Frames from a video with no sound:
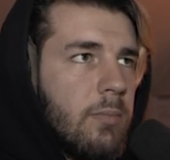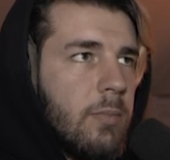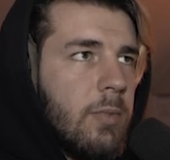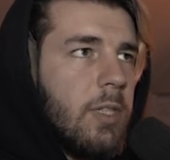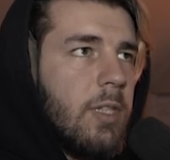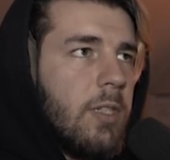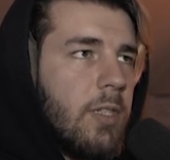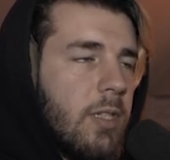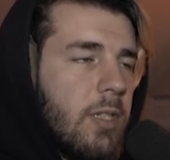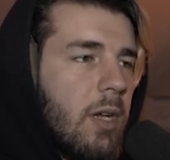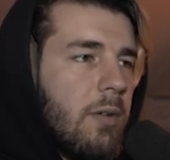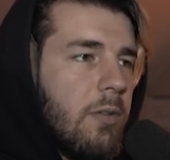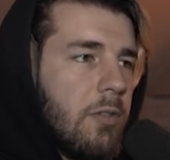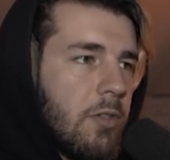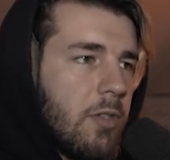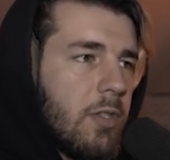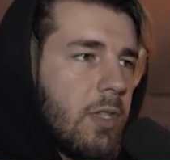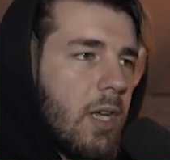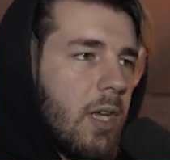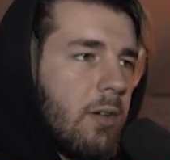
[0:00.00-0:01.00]
This is how it
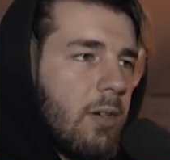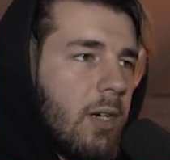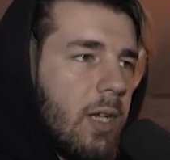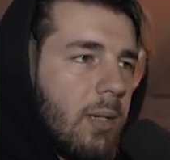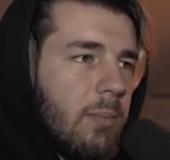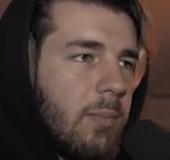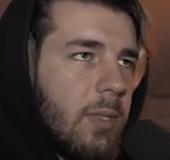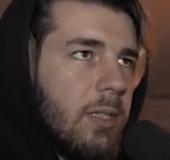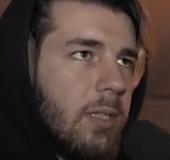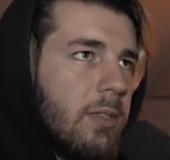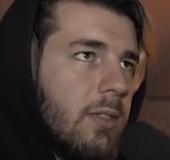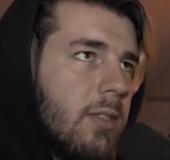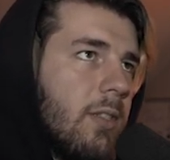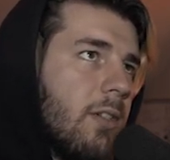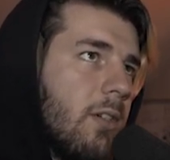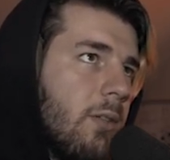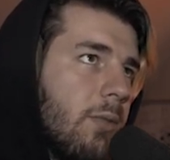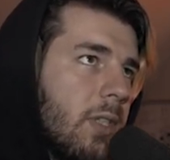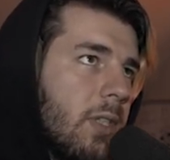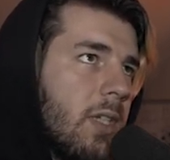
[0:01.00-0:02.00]
should sound like, but
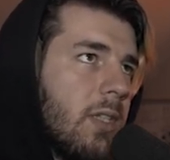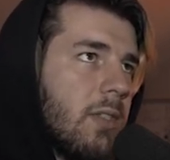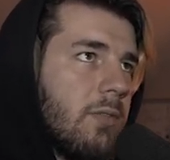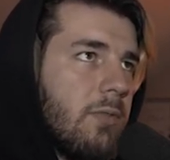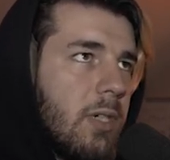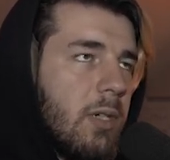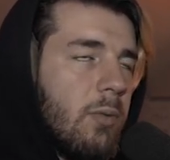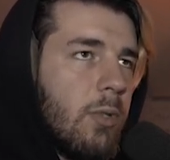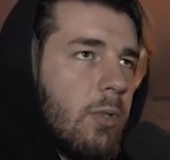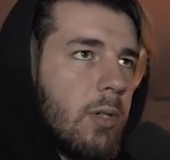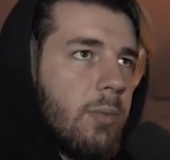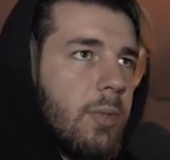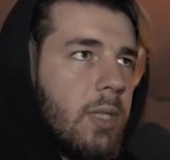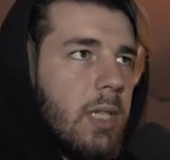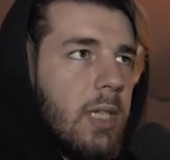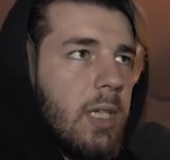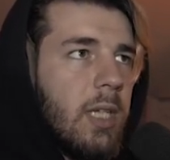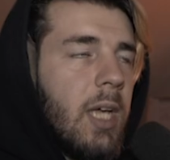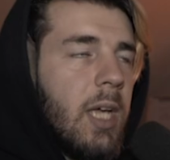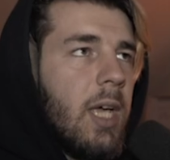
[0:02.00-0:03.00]
you know, it doesn't really work with
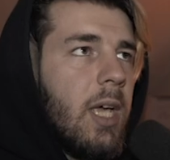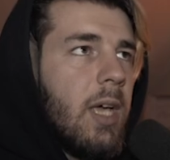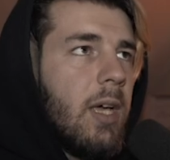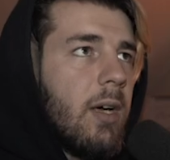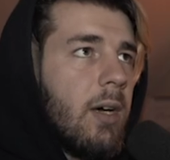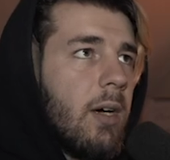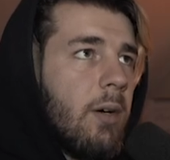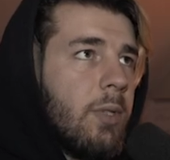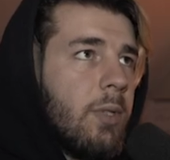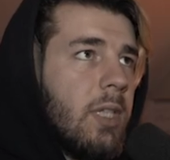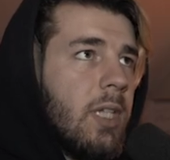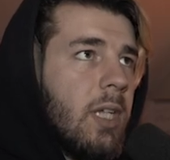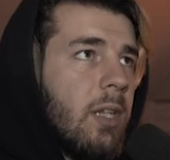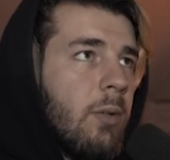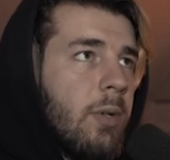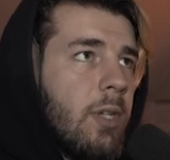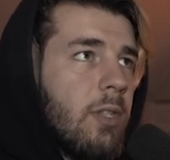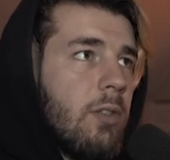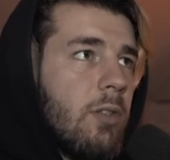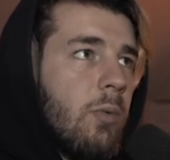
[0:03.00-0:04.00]
the
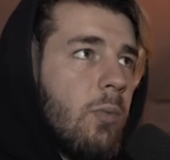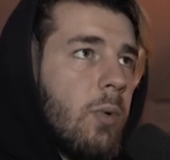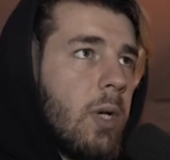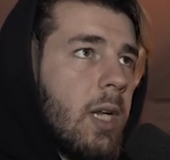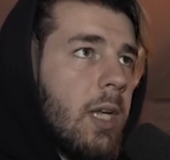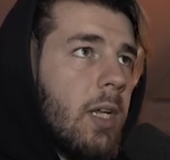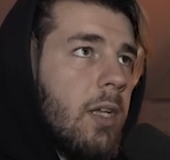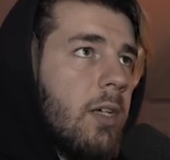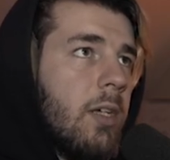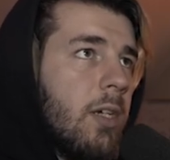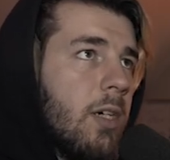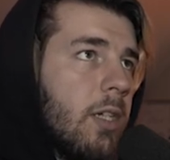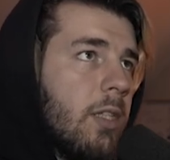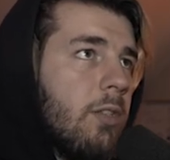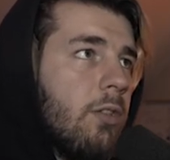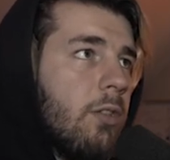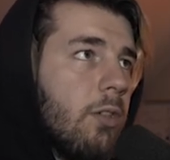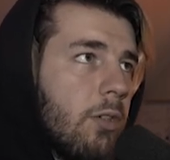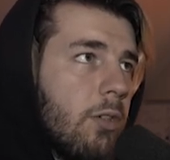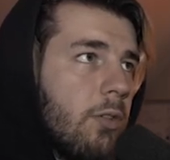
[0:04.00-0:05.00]
808. So what I
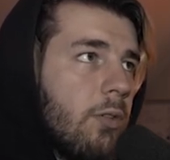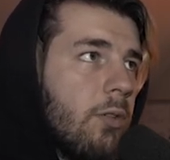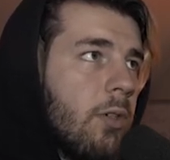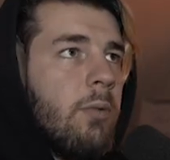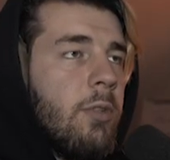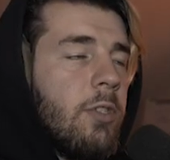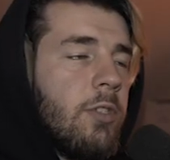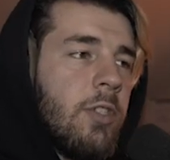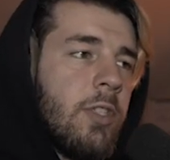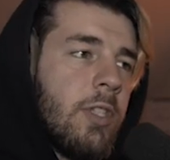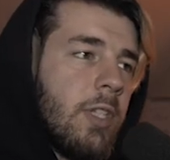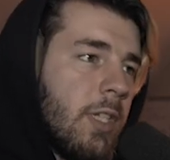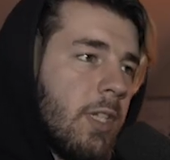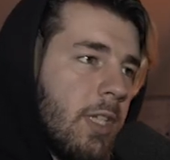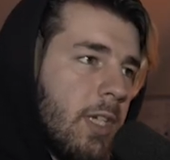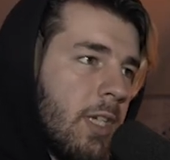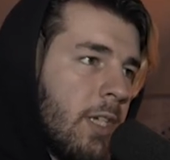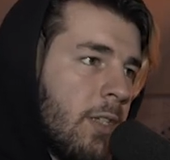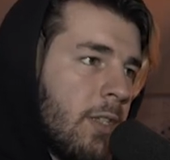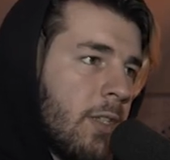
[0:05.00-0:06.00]
could do, which is
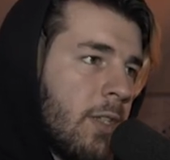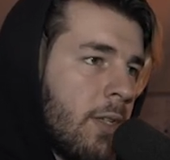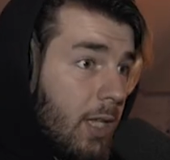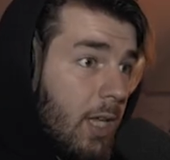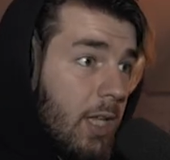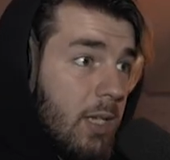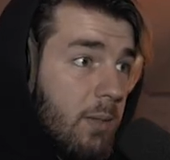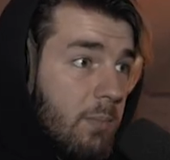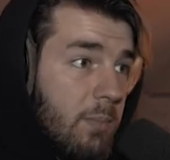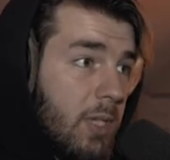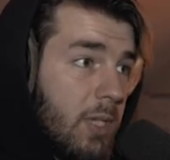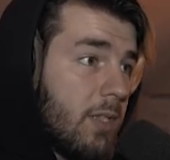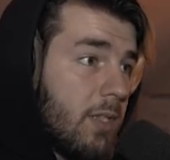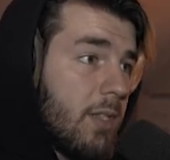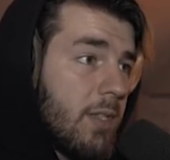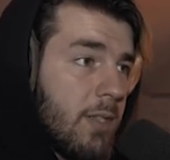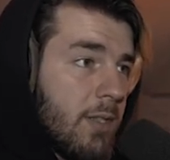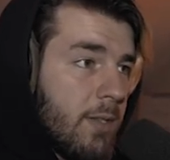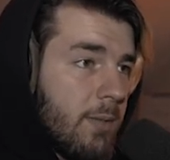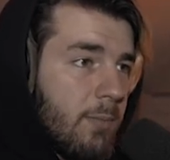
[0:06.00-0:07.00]
against Kenny
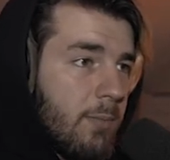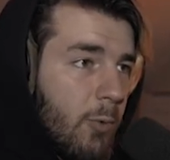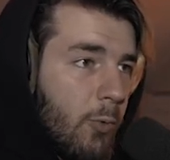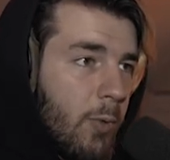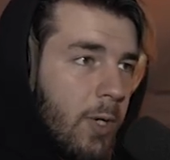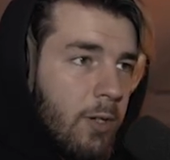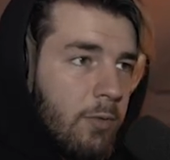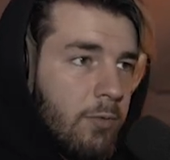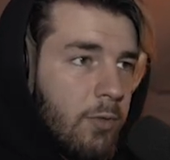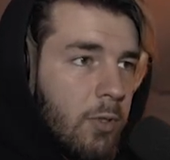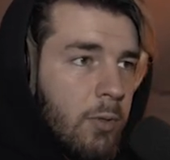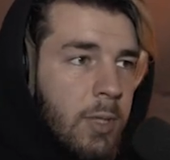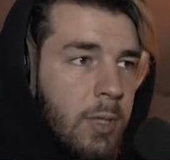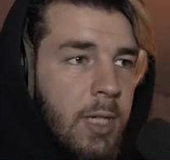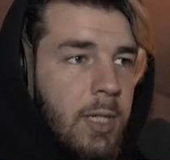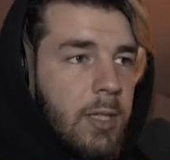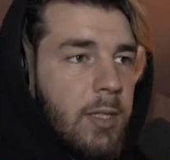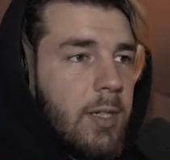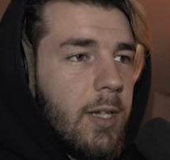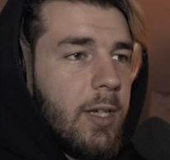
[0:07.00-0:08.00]
Beats's way of
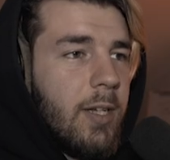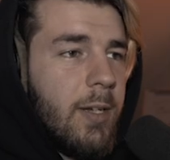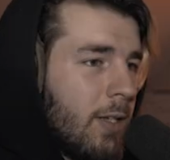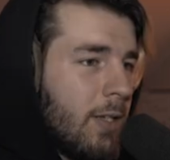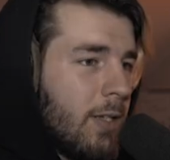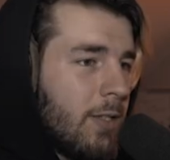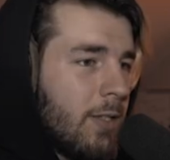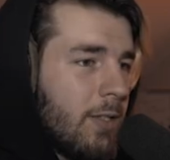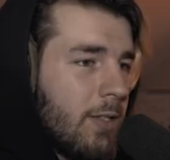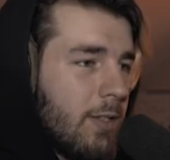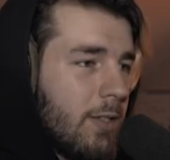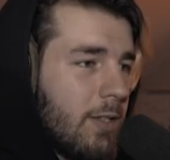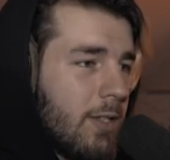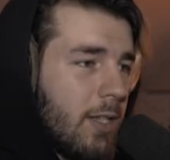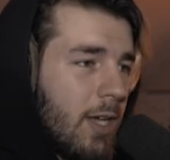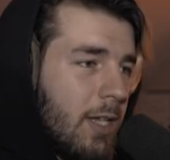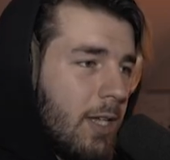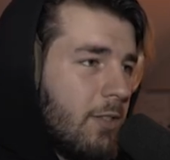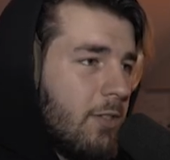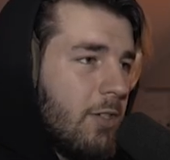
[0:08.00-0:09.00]
doing it, is
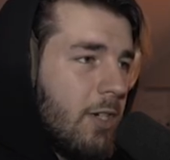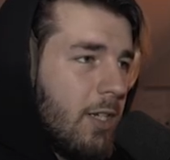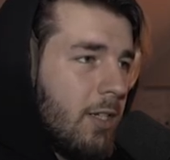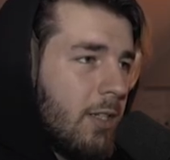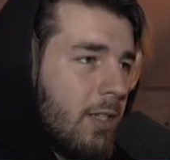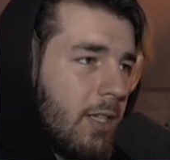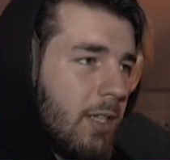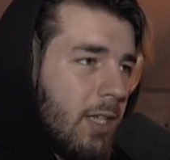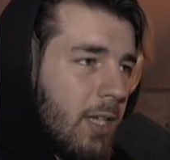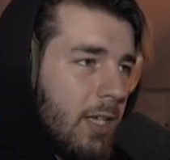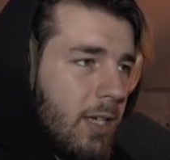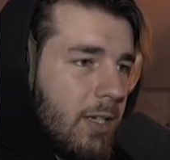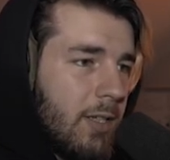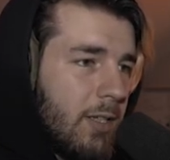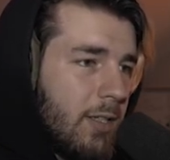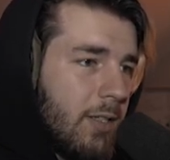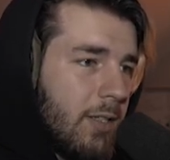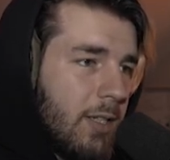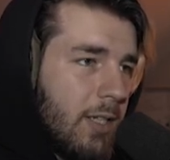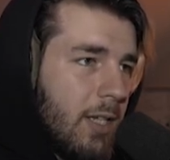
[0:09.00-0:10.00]
sidechain the
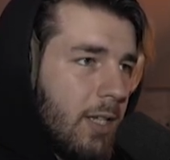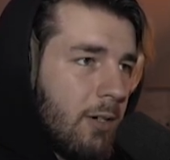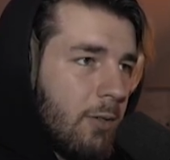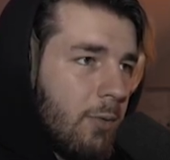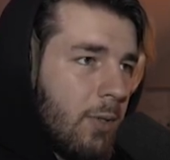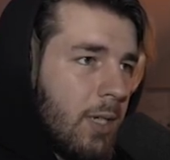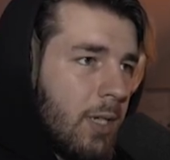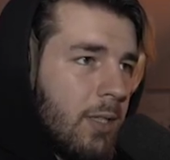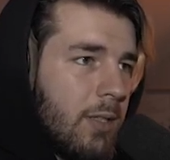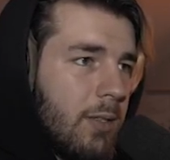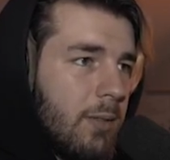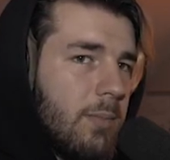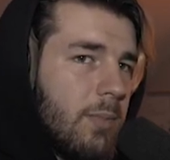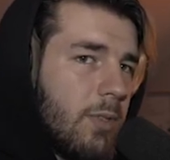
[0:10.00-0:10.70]
kick to the 808.